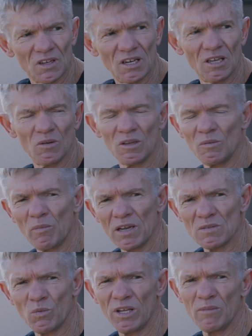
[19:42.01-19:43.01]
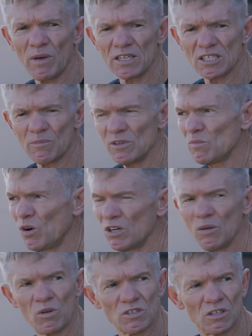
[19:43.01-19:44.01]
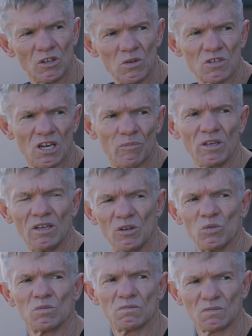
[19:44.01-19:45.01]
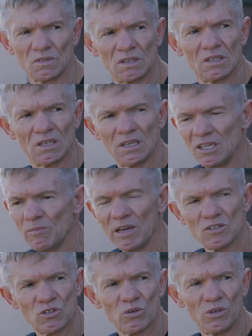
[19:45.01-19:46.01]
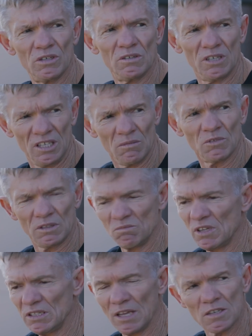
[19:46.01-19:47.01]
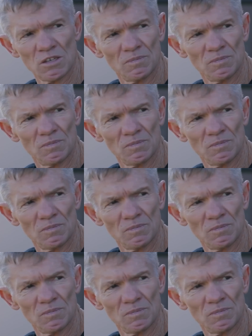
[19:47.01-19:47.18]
And he makes when he makes up his mind he wants to do something, he'll he makes sure he, he, he does